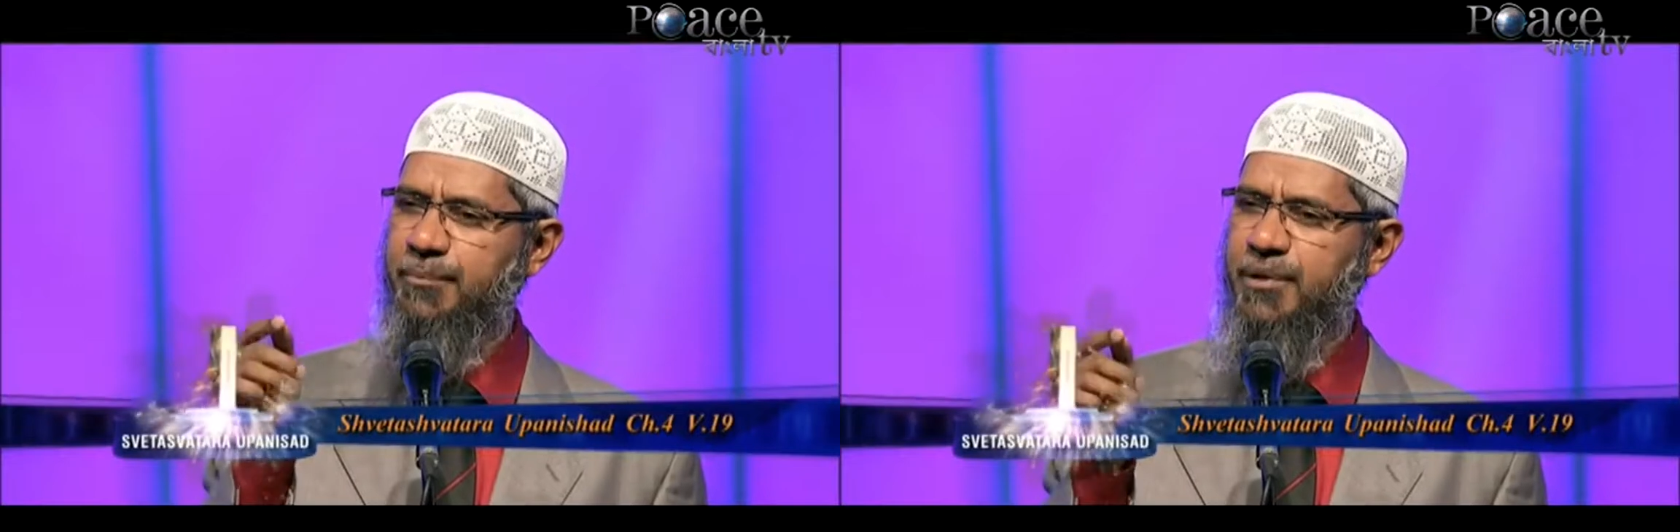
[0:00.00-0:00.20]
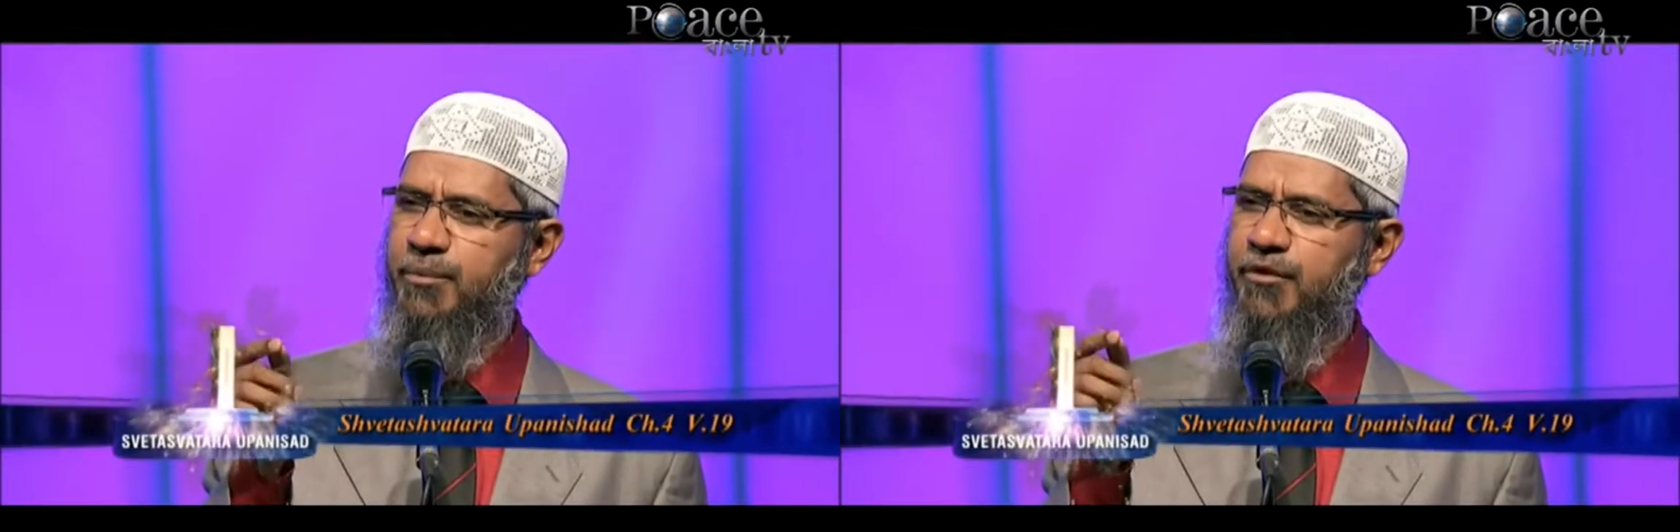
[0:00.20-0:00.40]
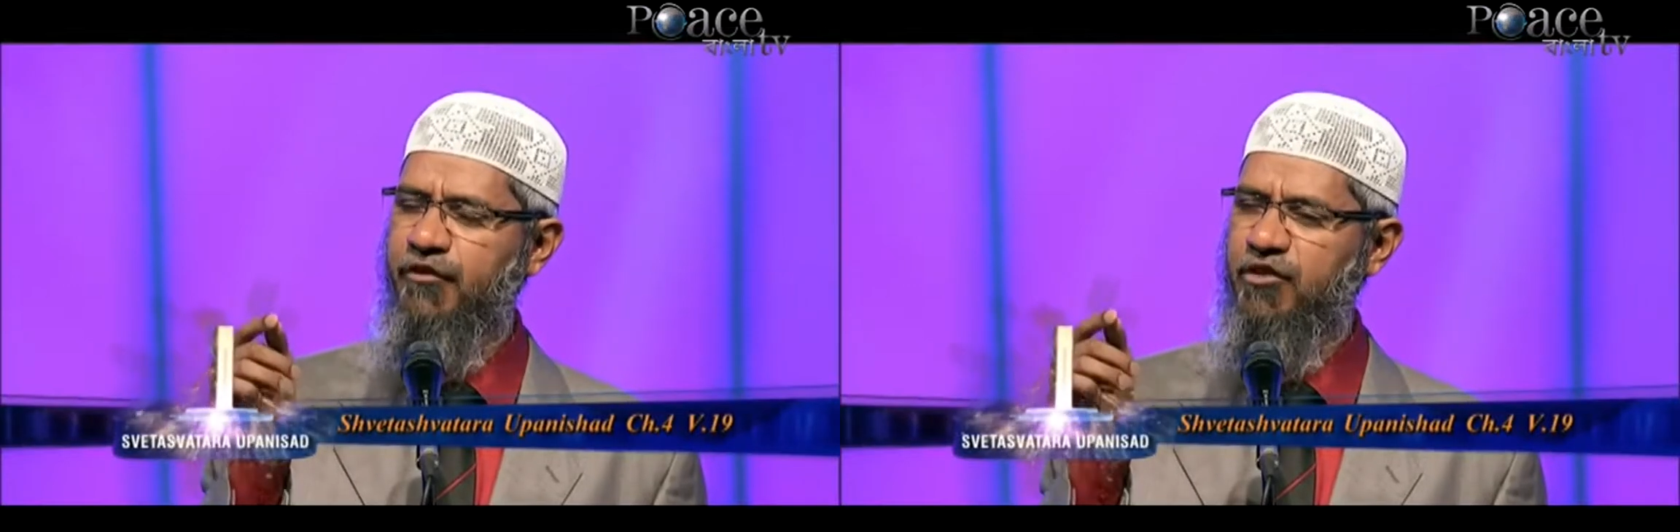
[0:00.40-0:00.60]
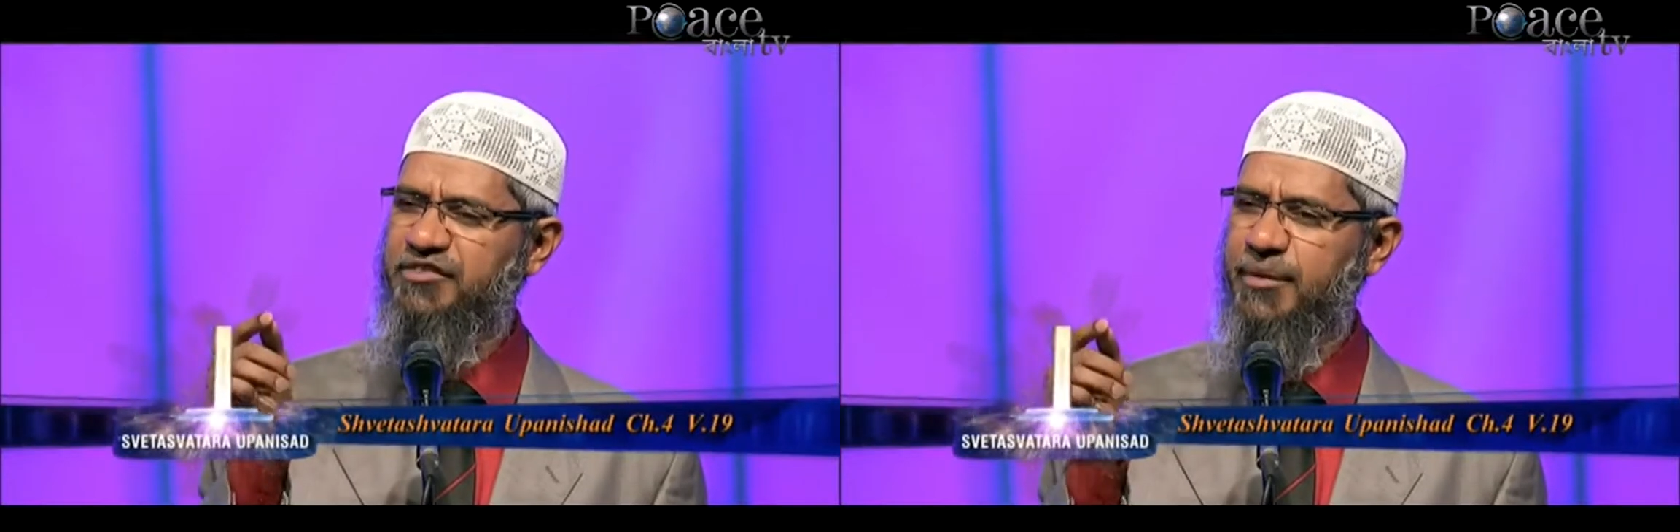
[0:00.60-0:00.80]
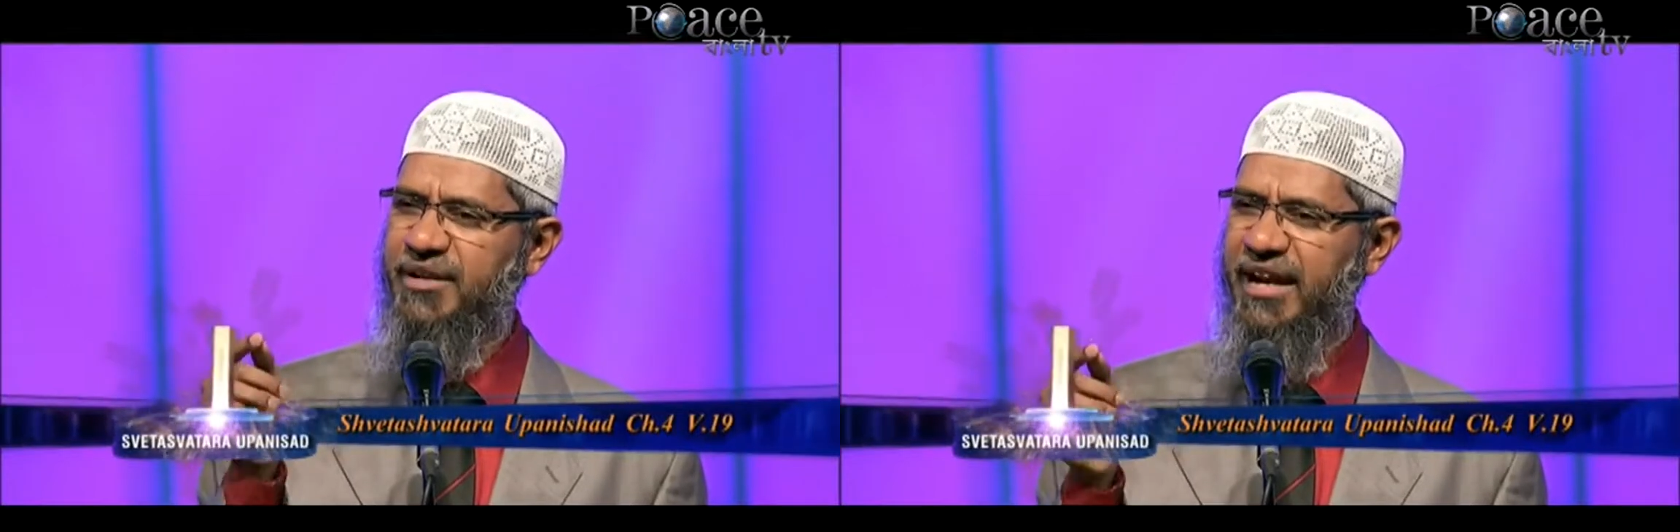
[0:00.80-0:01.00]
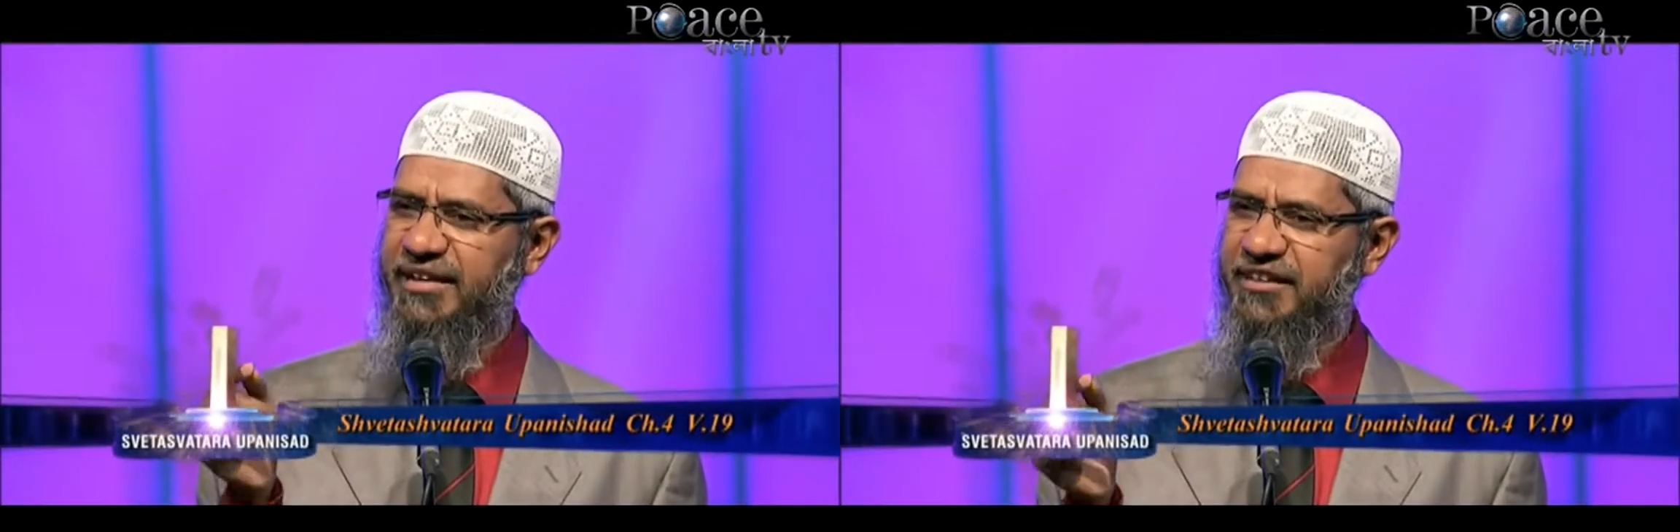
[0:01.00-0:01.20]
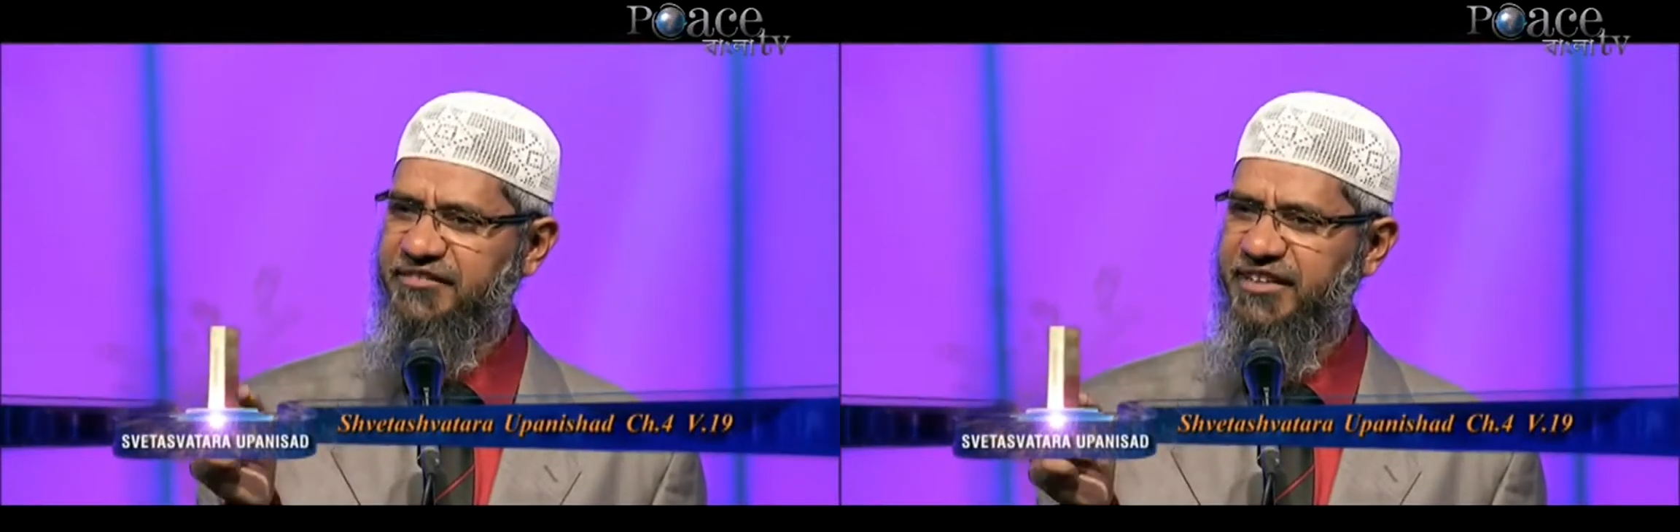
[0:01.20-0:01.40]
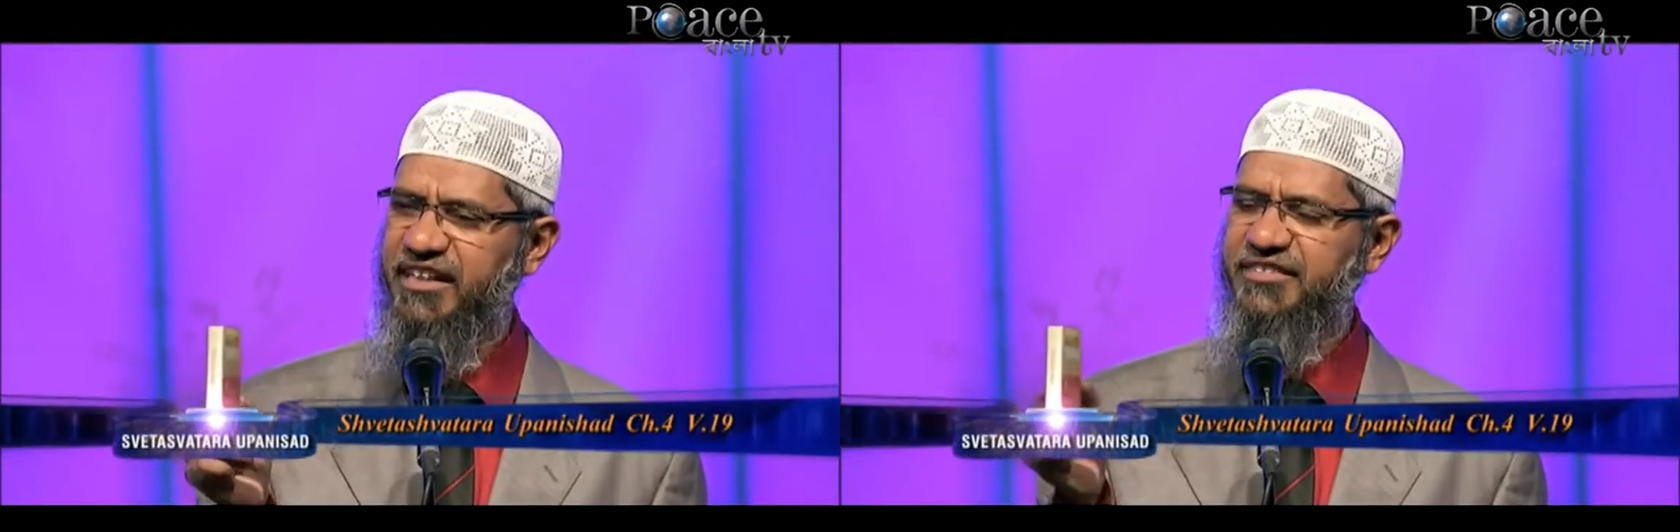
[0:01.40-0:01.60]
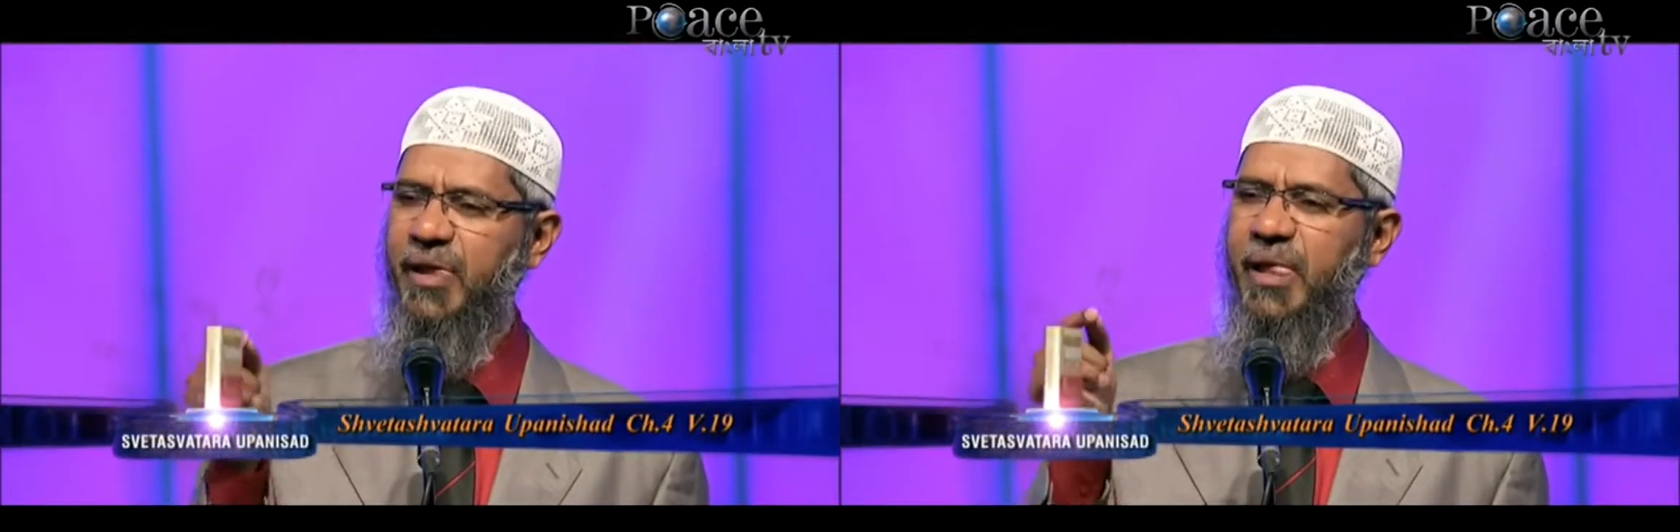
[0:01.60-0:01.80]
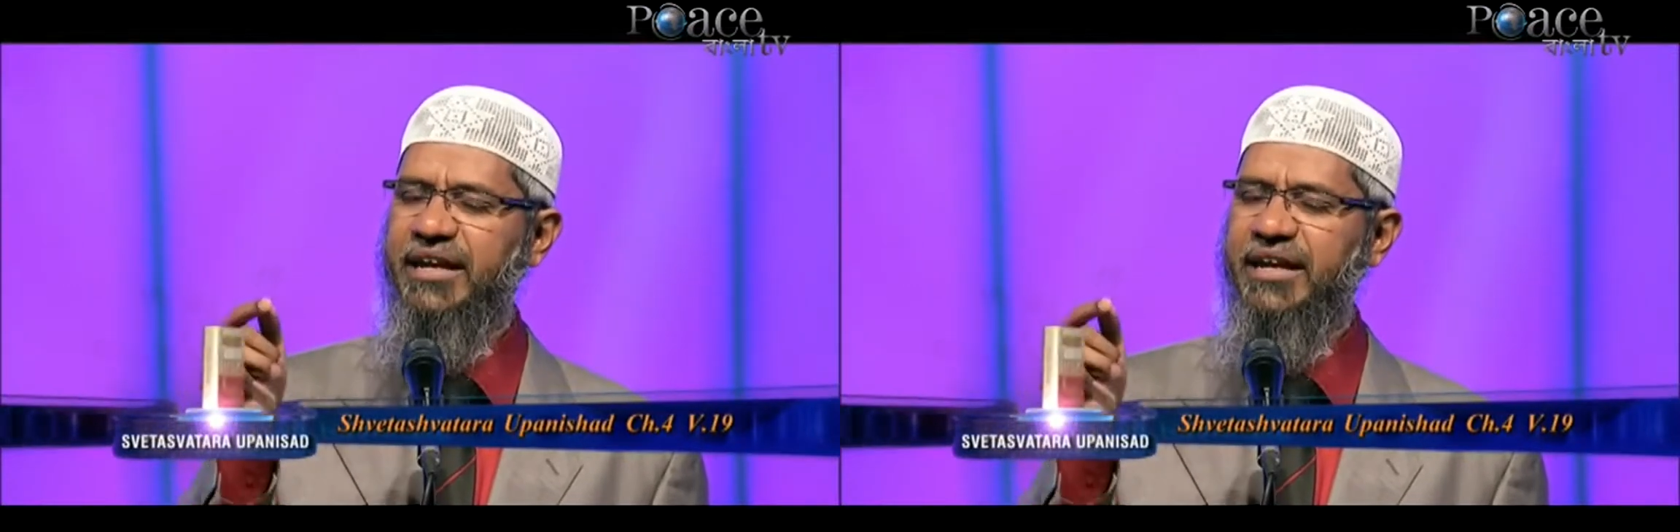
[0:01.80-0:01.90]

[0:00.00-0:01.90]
chapter number 4, verse number 19 says,